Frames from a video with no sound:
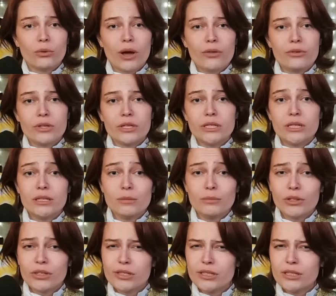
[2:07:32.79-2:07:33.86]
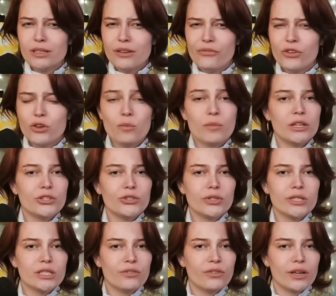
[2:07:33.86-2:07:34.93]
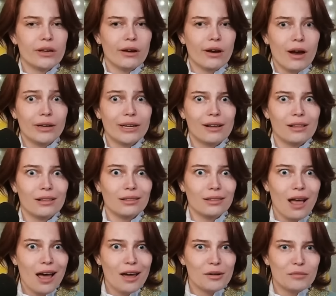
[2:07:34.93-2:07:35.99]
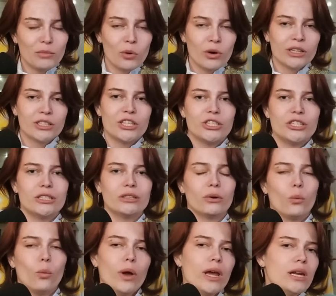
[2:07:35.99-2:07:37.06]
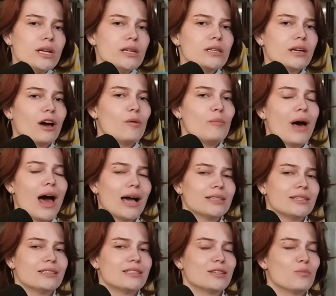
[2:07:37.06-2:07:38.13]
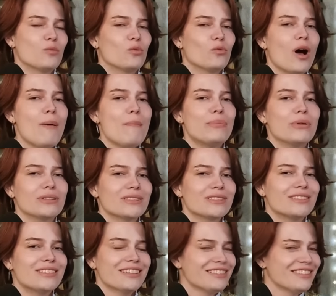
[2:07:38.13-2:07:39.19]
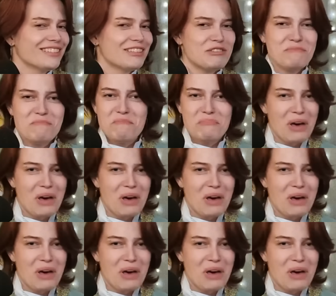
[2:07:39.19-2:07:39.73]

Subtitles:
way through the season, but there's still a few mysteries to figure out and a lot more to do. We need to go back to some Rumpelstiltskin